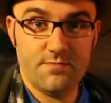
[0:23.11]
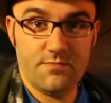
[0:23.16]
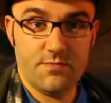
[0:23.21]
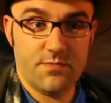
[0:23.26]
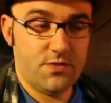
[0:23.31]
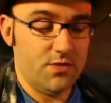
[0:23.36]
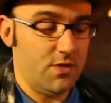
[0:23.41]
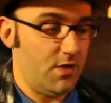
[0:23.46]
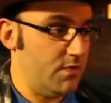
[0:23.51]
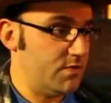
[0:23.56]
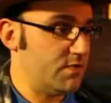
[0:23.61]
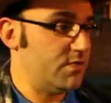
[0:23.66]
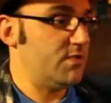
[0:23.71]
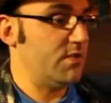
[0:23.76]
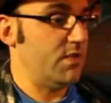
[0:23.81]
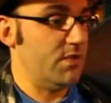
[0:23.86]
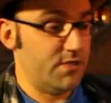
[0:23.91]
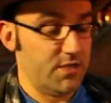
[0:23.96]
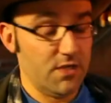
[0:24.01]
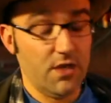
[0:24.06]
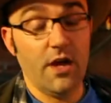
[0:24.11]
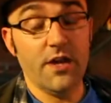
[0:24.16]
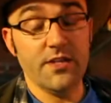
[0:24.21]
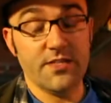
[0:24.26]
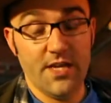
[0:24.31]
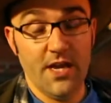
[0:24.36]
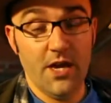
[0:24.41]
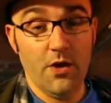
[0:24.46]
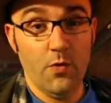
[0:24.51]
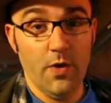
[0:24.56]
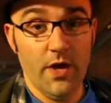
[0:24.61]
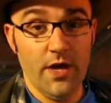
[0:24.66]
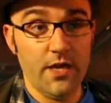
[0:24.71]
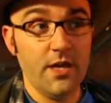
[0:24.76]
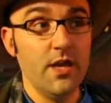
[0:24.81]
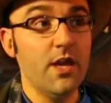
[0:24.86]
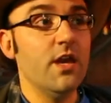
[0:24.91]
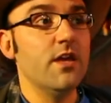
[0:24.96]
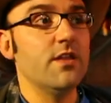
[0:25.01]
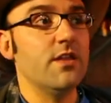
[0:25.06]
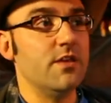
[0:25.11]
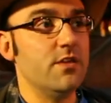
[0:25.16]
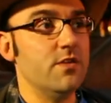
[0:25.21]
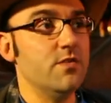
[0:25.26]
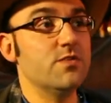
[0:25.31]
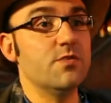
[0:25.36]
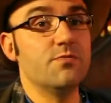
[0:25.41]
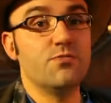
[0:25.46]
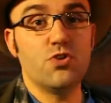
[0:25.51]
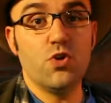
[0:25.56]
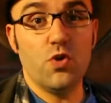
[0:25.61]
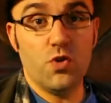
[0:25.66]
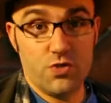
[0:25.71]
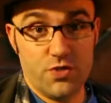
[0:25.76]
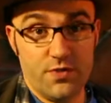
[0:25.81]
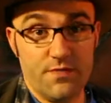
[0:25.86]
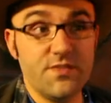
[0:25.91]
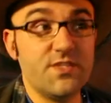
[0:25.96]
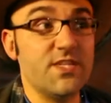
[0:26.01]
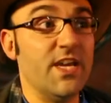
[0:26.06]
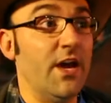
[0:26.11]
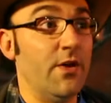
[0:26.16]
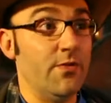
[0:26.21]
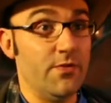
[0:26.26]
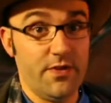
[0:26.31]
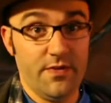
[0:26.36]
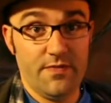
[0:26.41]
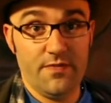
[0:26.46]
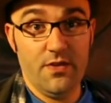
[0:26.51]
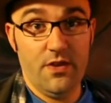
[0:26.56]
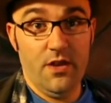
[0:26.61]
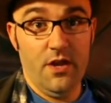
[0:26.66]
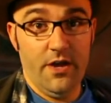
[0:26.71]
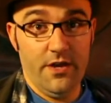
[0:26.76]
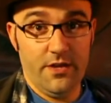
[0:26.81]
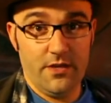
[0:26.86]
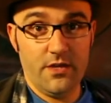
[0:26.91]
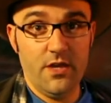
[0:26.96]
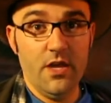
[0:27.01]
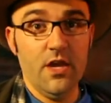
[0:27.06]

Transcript: So to light our way, they use a torch of sound, if you like.